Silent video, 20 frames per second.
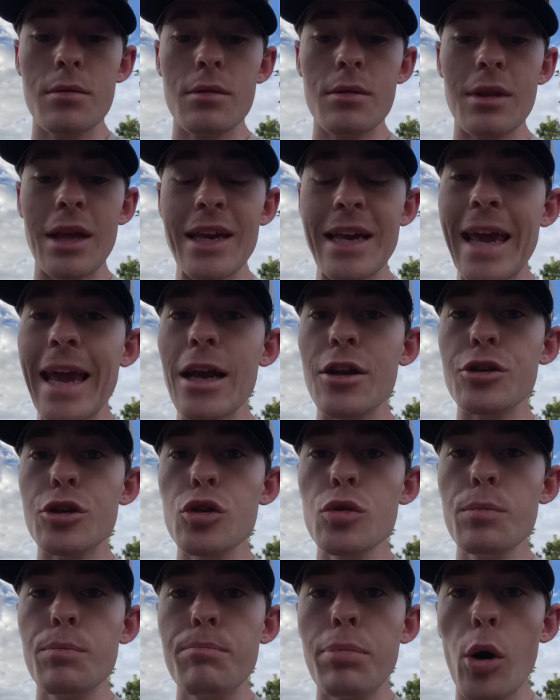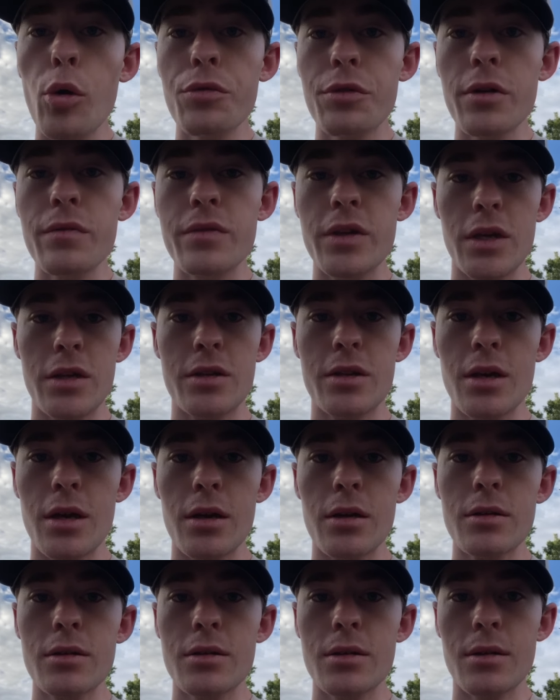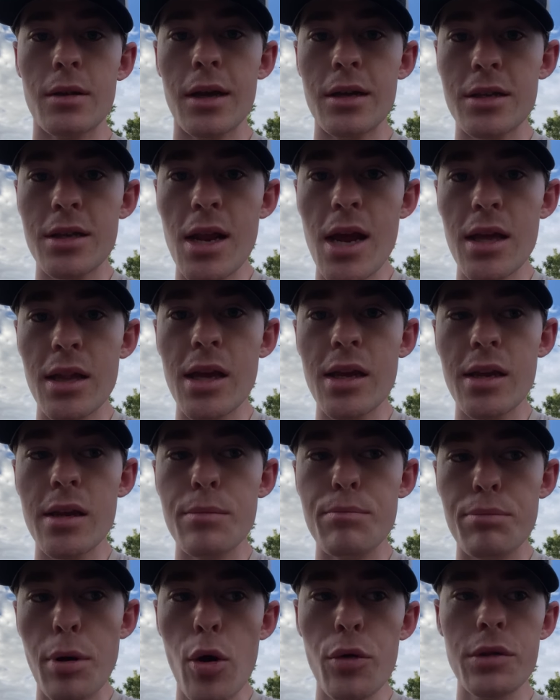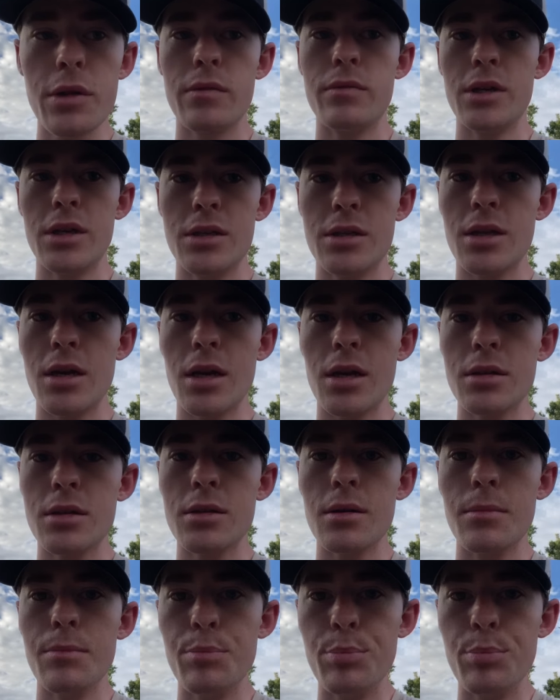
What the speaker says: They can't do both of these things. Like, today they did both of these things.